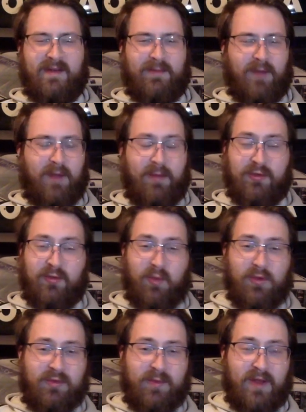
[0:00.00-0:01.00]
Robert
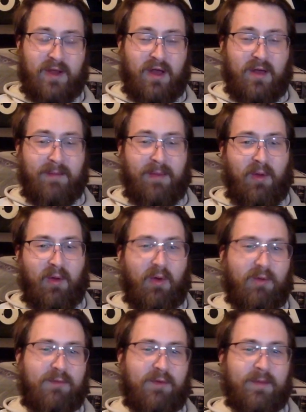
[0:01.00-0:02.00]
Schwartzman on
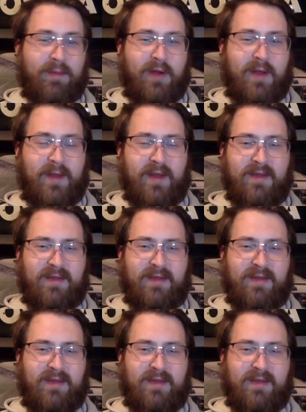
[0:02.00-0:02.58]
pole for Prema,